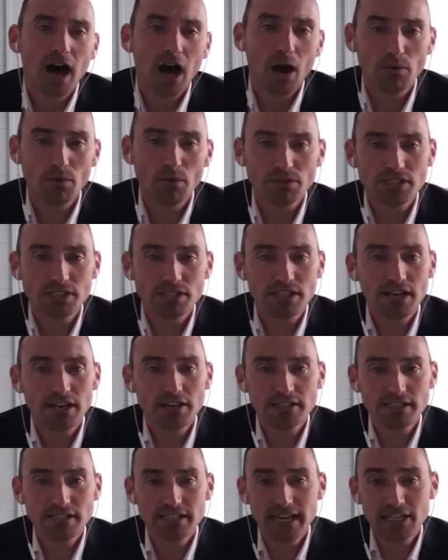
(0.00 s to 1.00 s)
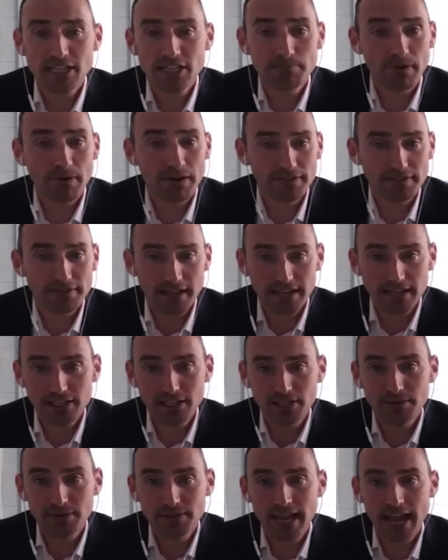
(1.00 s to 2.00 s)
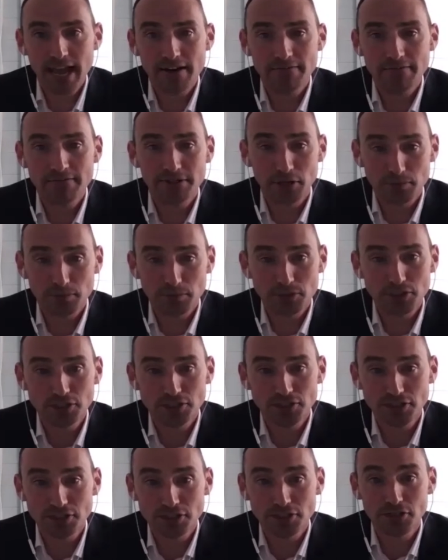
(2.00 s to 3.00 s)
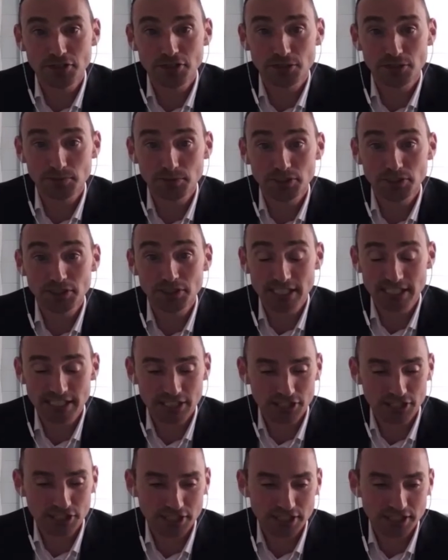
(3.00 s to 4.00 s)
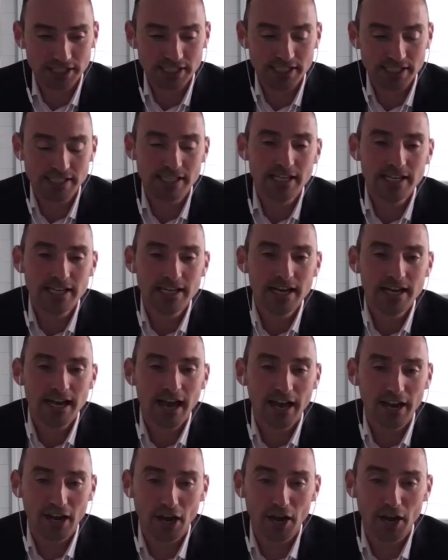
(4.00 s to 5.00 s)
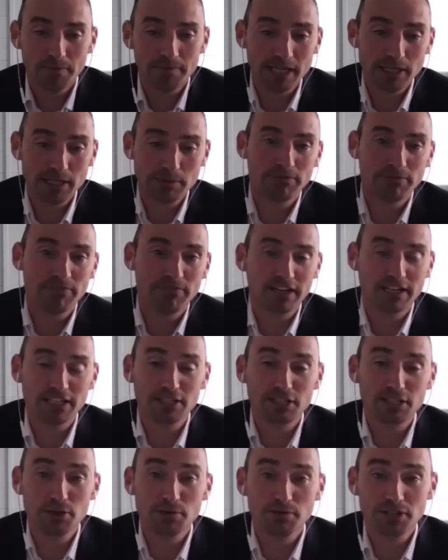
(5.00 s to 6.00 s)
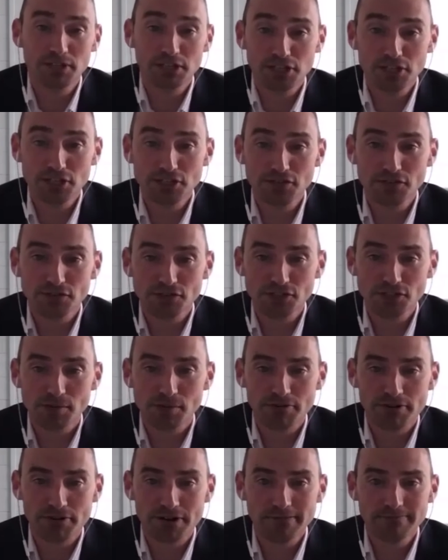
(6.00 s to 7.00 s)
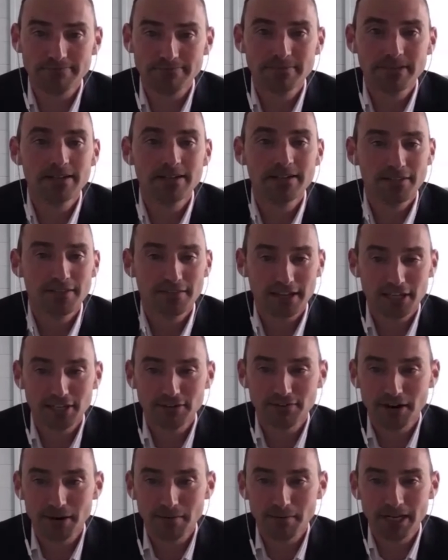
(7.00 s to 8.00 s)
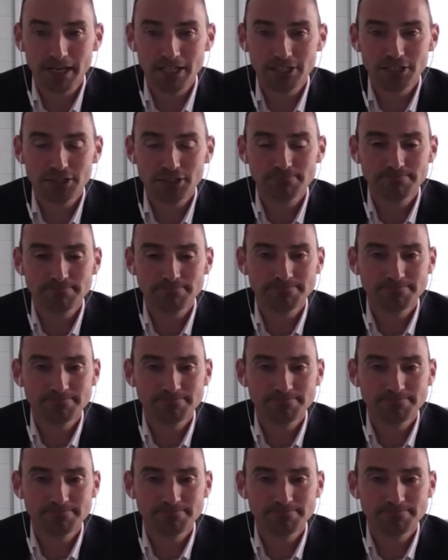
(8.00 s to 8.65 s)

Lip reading: I want to close today just by thanking you again for the opportunity to contribute to discussions, and I hope that's provided you with a useful summary. Thank you very much.